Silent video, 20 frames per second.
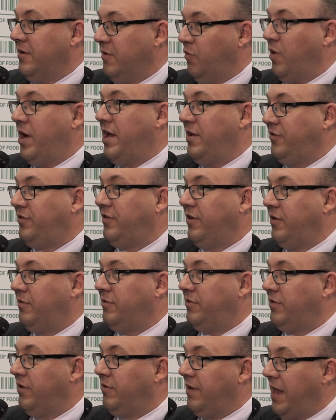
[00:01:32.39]
ways
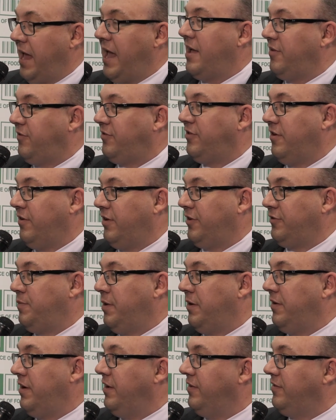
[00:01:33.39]
to enhance their
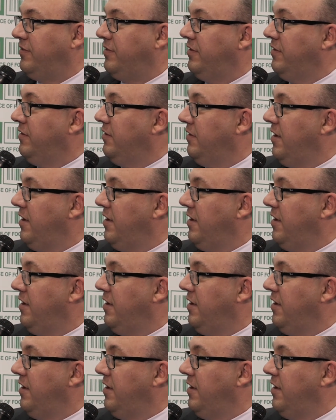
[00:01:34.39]
experience.